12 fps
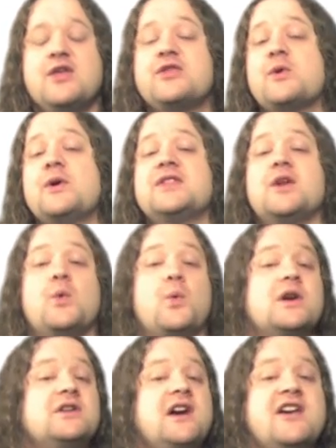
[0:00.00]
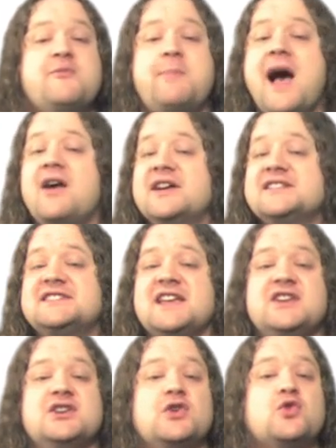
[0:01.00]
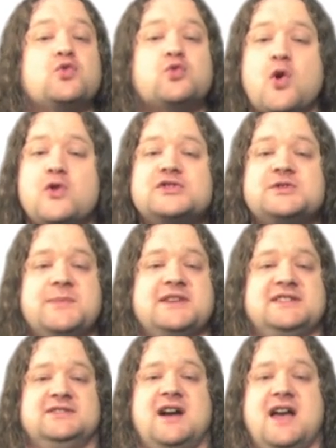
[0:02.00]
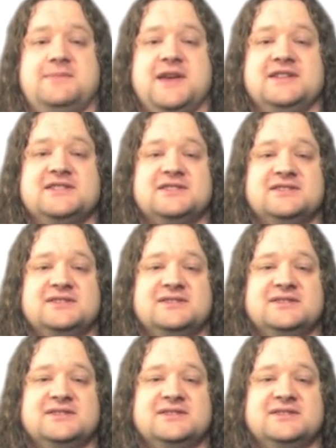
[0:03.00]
throwing their work-life balance into gross misalignment.